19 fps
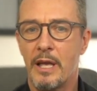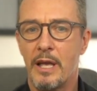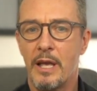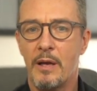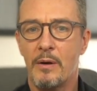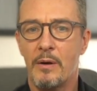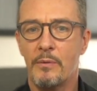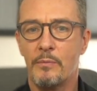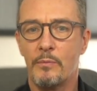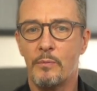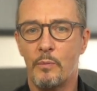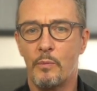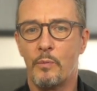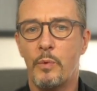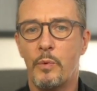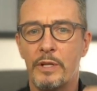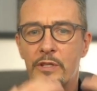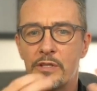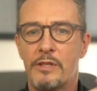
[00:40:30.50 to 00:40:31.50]

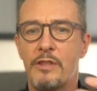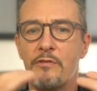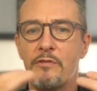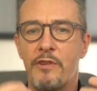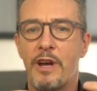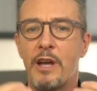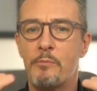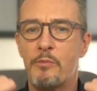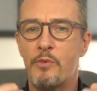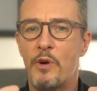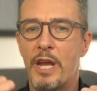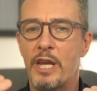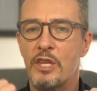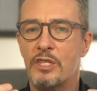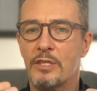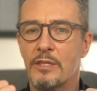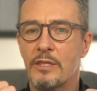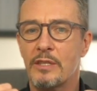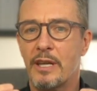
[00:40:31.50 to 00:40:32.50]
what's the
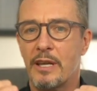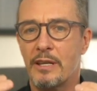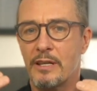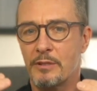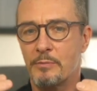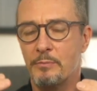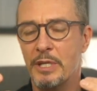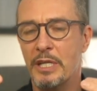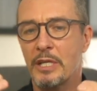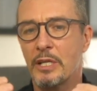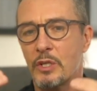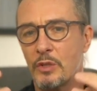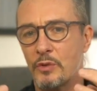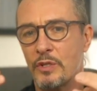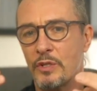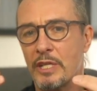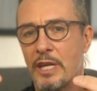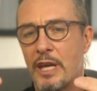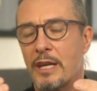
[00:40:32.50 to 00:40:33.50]
vibration that is being
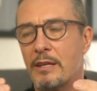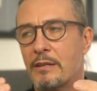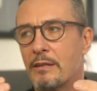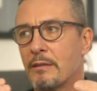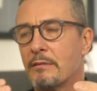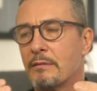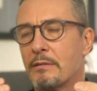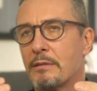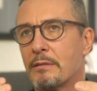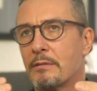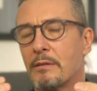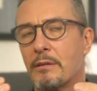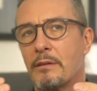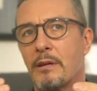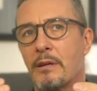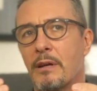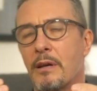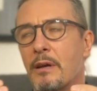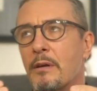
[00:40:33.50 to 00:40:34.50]
created,
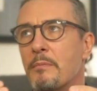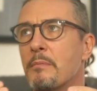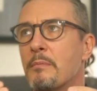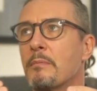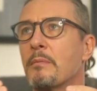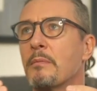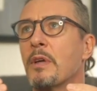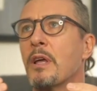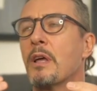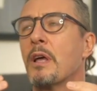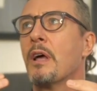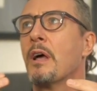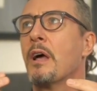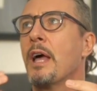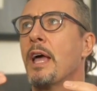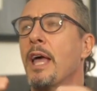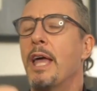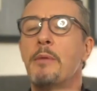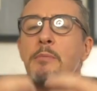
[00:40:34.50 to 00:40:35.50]

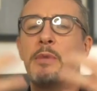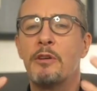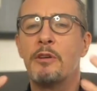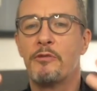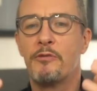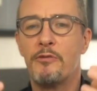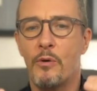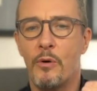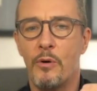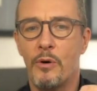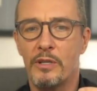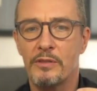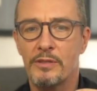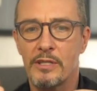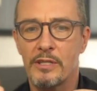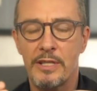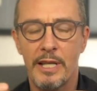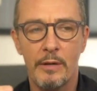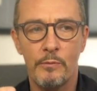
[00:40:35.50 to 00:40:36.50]
aiming for? It's just
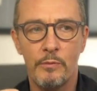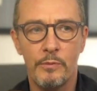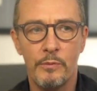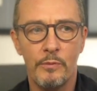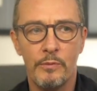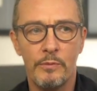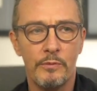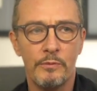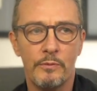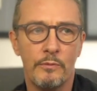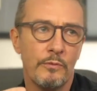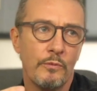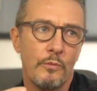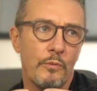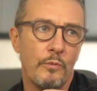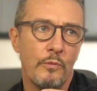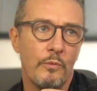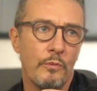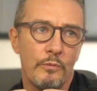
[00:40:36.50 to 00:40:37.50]
like,
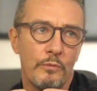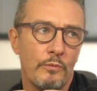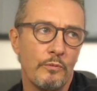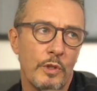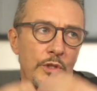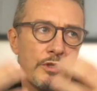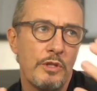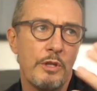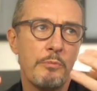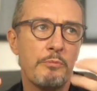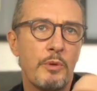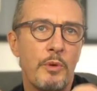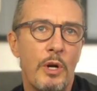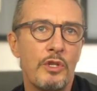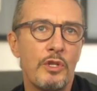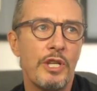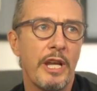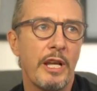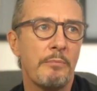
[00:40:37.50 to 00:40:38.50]
what's the
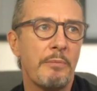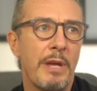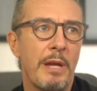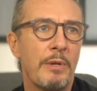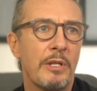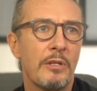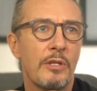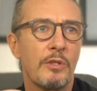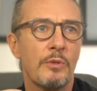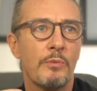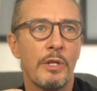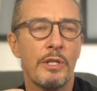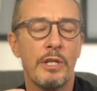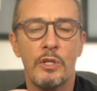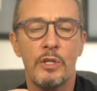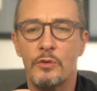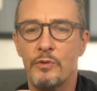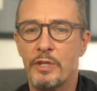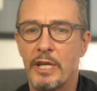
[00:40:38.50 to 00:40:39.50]
project? Maybe you just want to
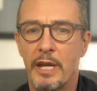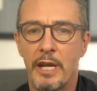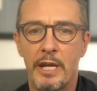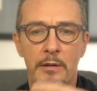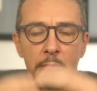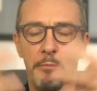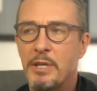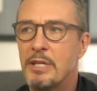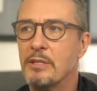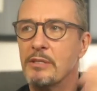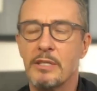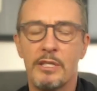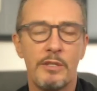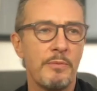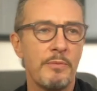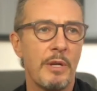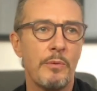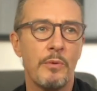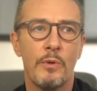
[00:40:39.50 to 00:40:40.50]
create a business.
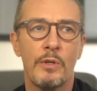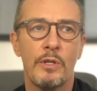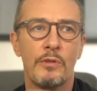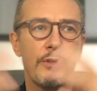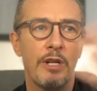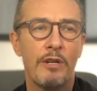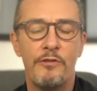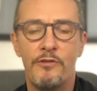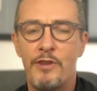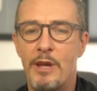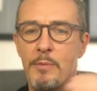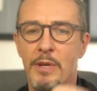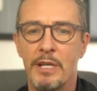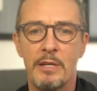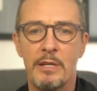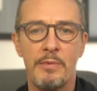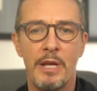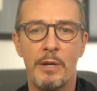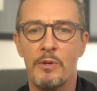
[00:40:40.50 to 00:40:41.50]
Maybe you want to create family.
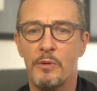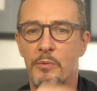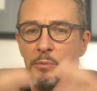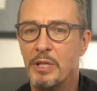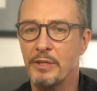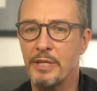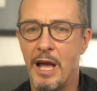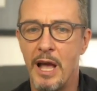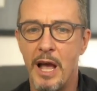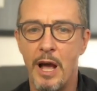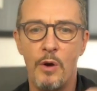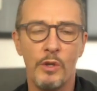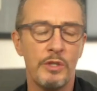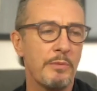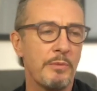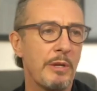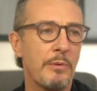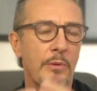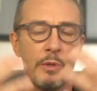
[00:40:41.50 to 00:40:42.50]
Maybe you build a house.
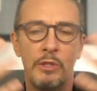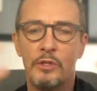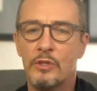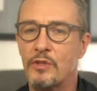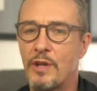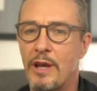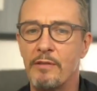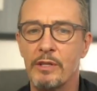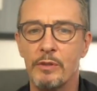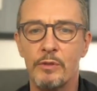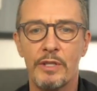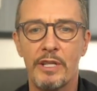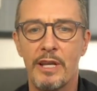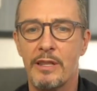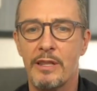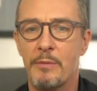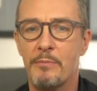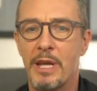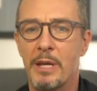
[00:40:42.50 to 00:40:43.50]
Maybe you want to travel together.
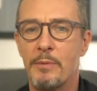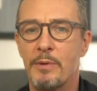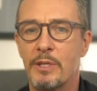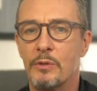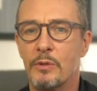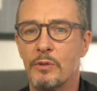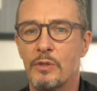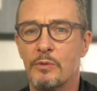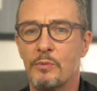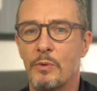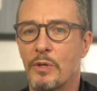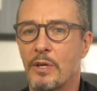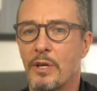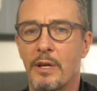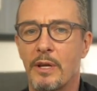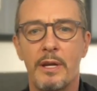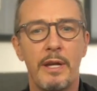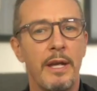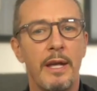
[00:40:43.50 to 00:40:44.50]
Maybe you just want to
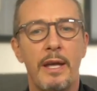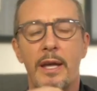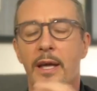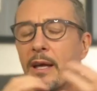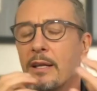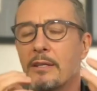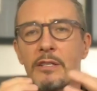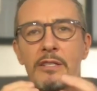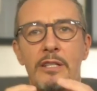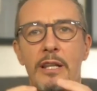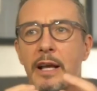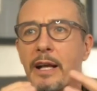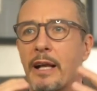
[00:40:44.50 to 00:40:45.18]
just like